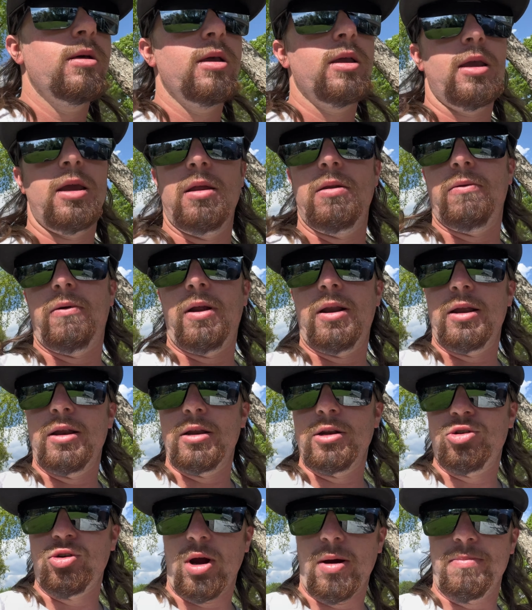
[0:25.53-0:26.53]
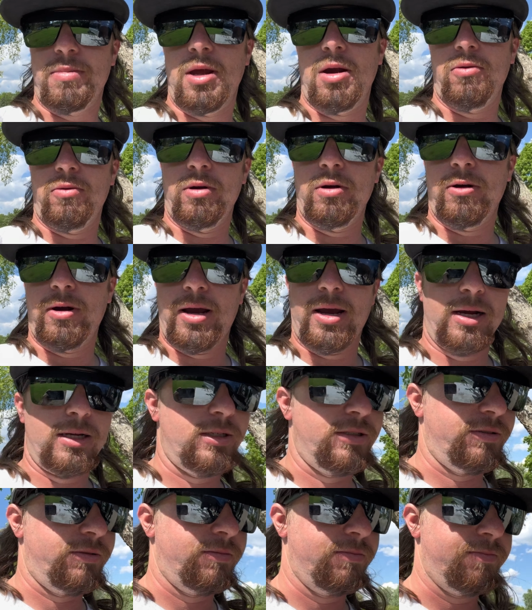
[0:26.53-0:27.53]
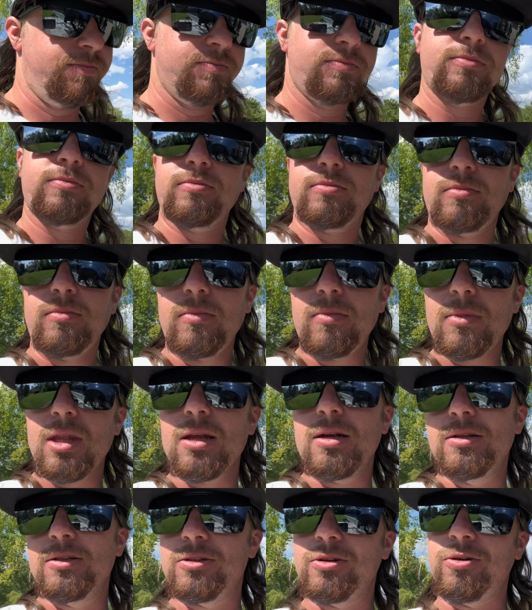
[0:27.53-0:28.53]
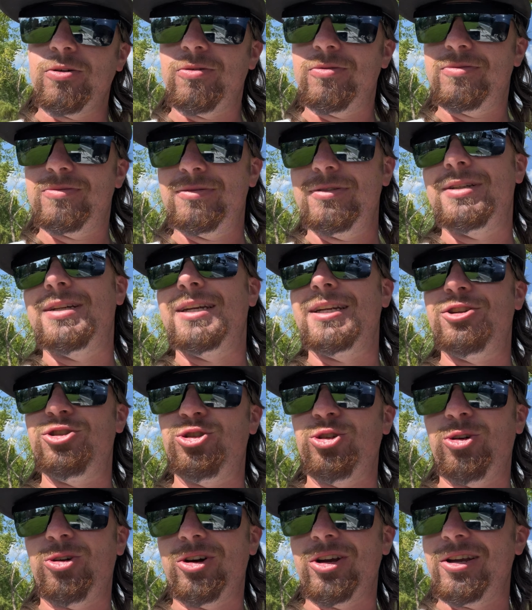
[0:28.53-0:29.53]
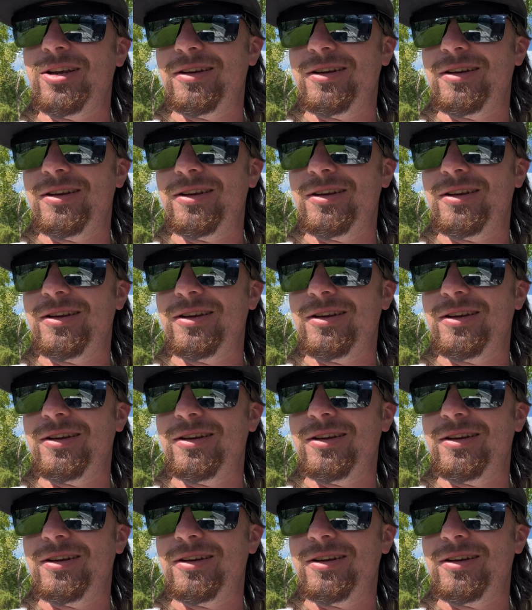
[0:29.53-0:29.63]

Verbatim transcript: getting ready to drop that rear axle. So enjoy.